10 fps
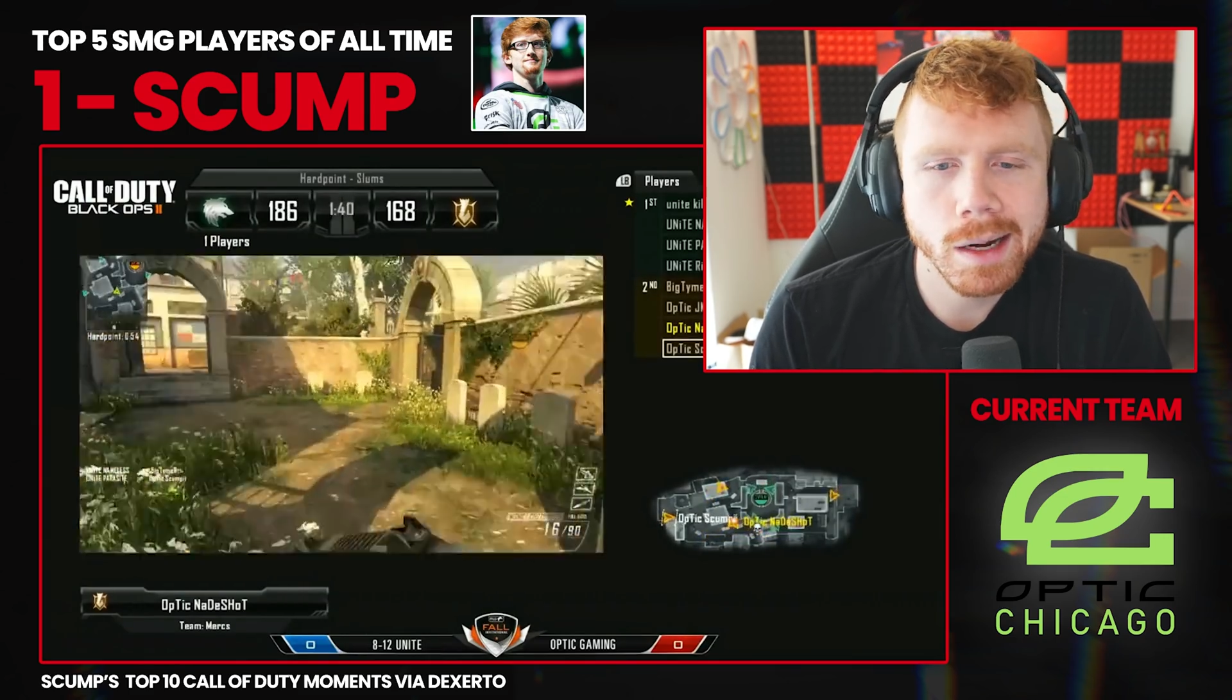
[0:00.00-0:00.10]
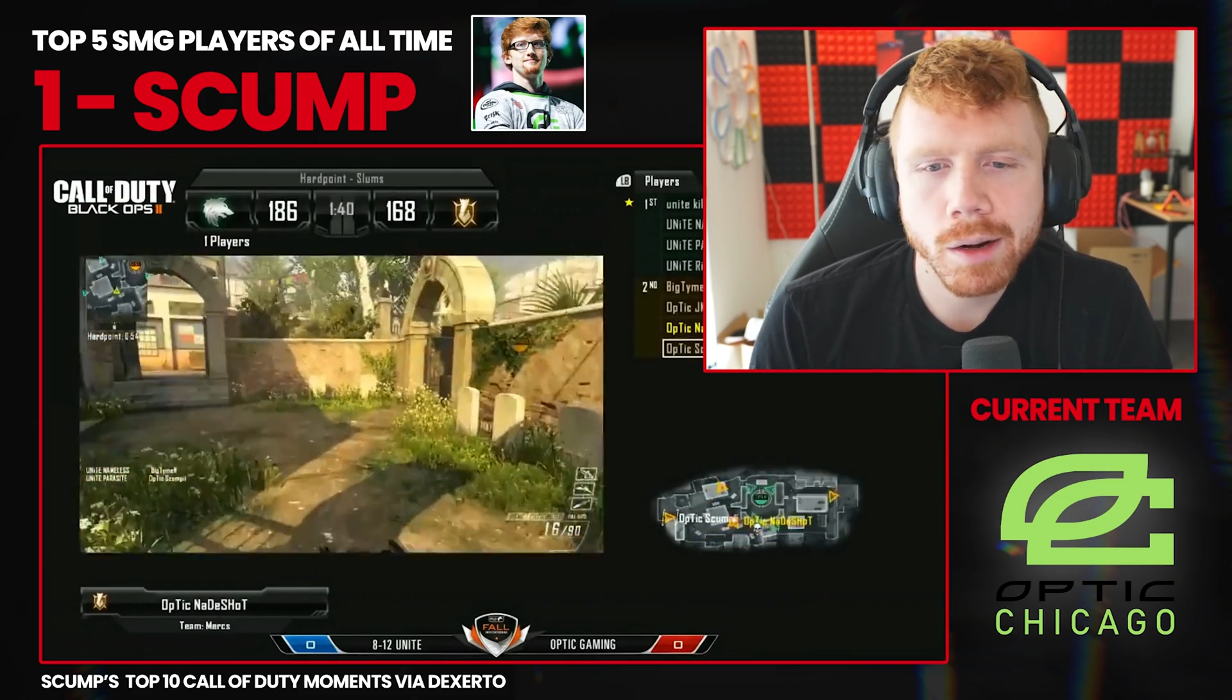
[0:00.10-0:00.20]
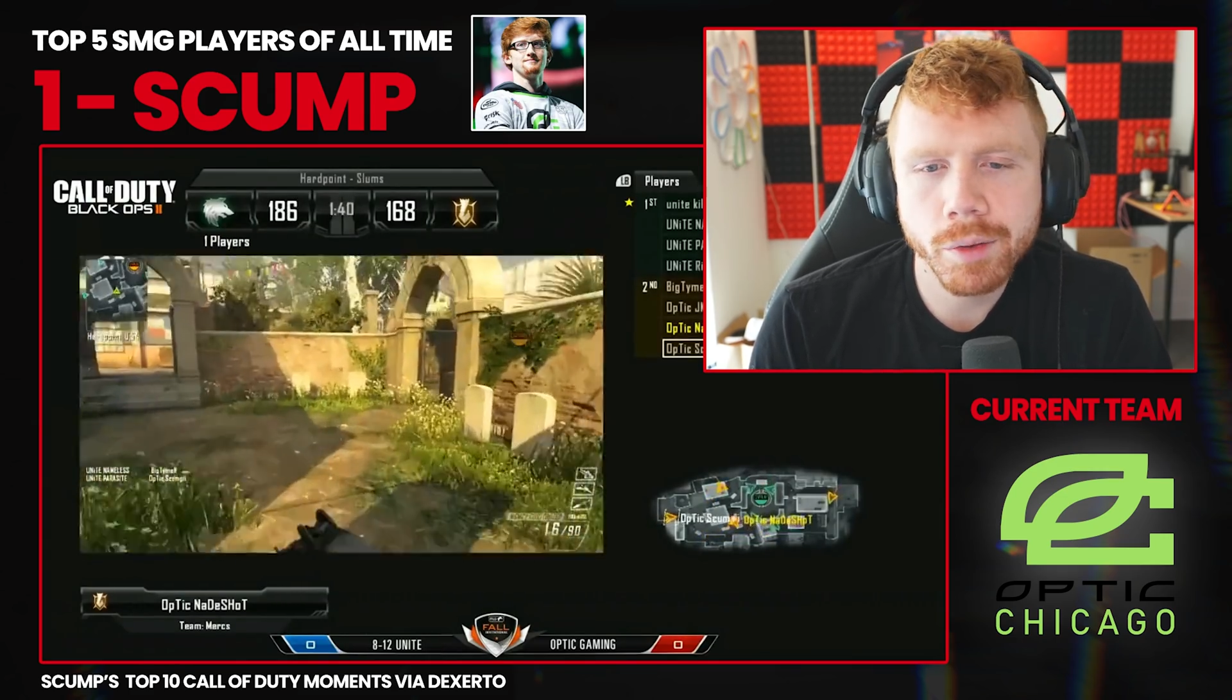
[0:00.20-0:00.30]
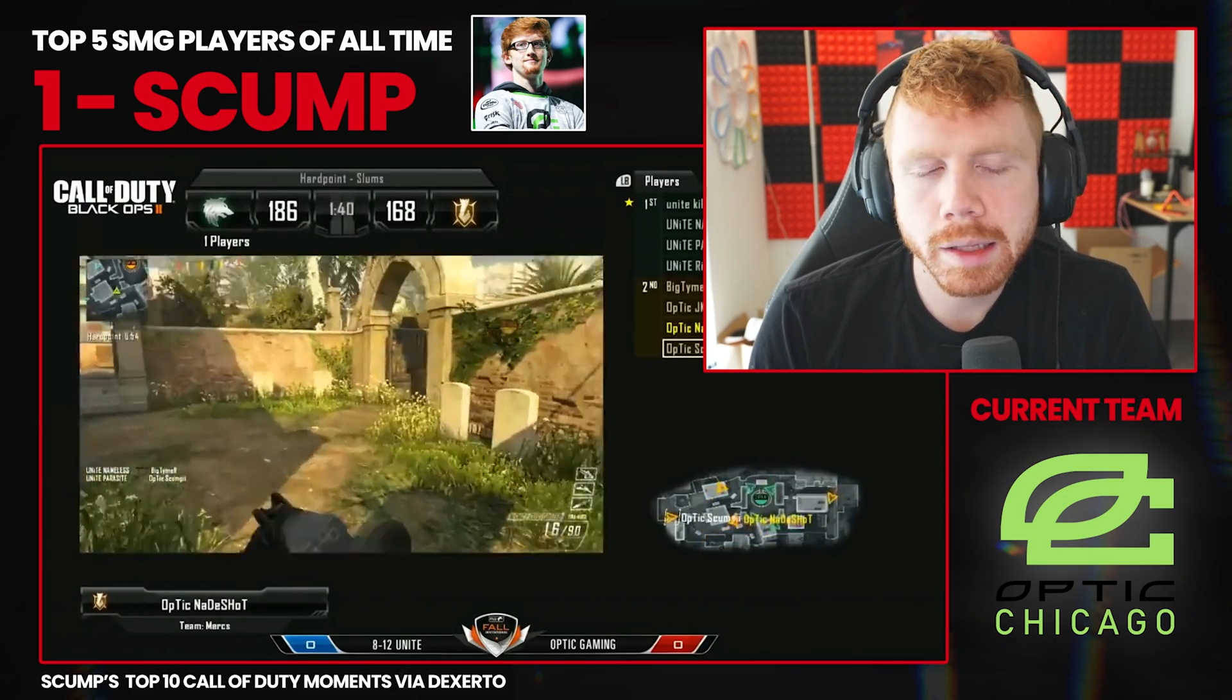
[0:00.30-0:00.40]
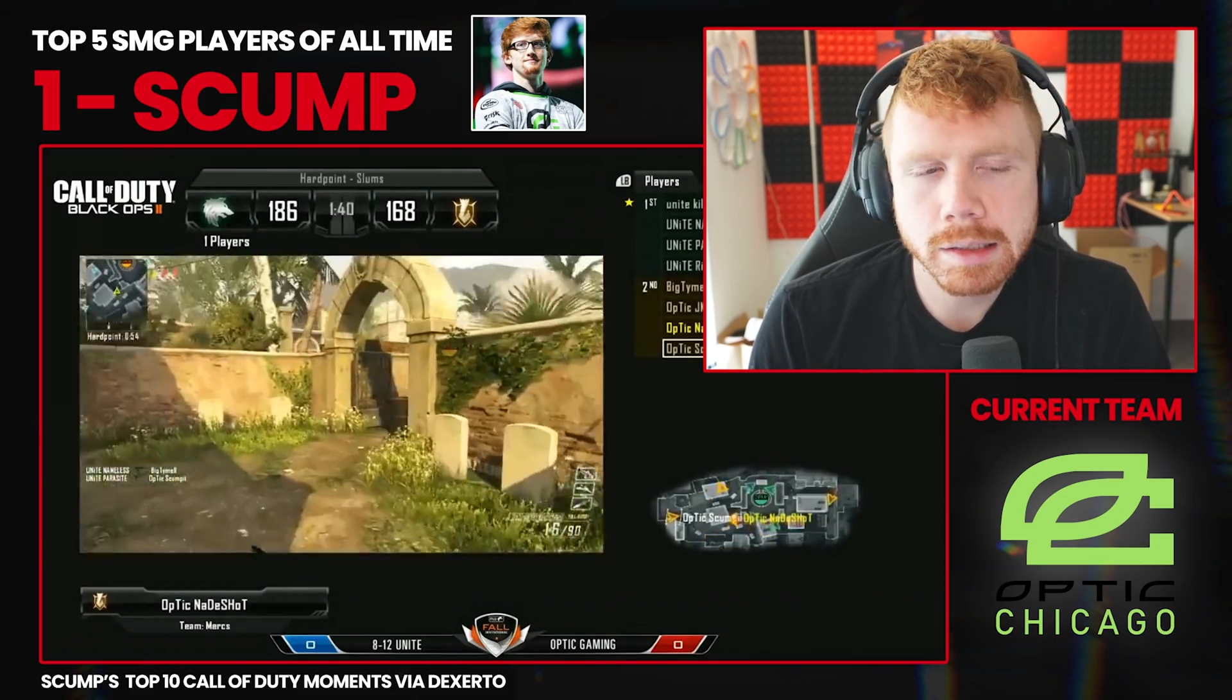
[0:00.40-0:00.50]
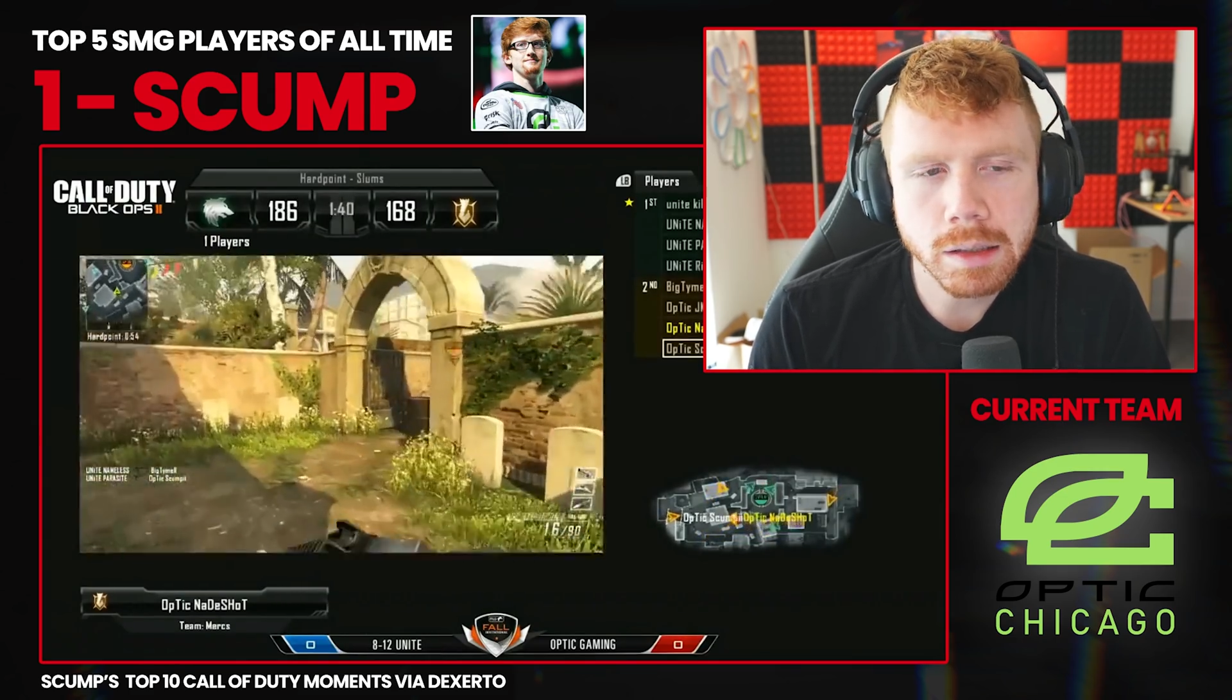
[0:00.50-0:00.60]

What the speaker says: I don't think it's